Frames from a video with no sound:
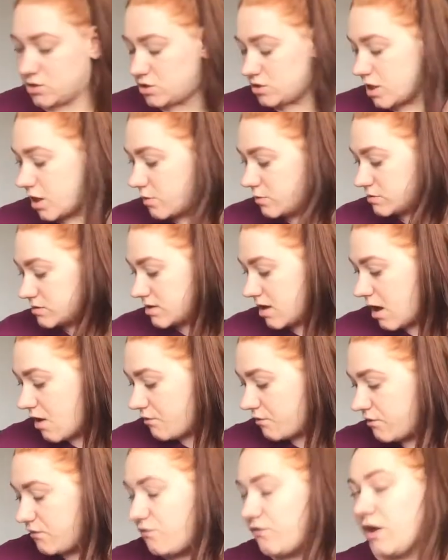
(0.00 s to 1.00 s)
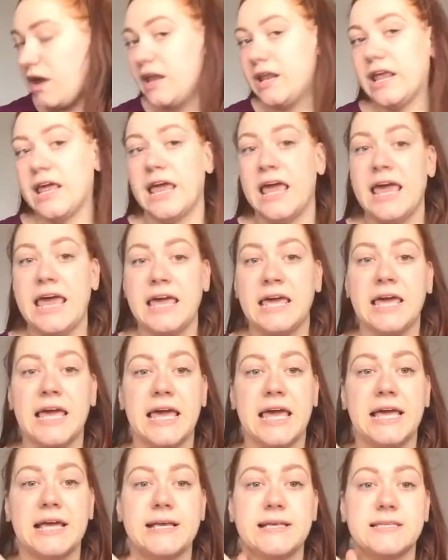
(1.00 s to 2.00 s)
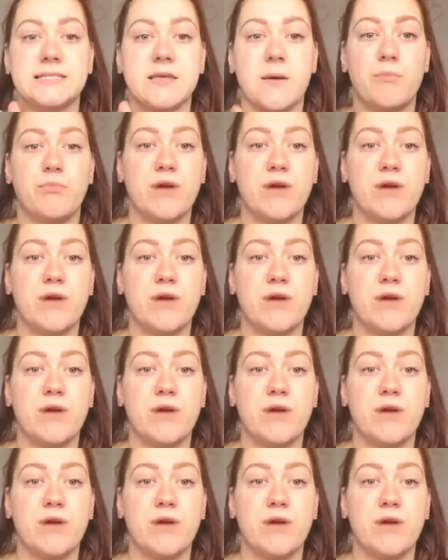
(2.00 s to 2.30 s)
So we'll start off with feeding. He is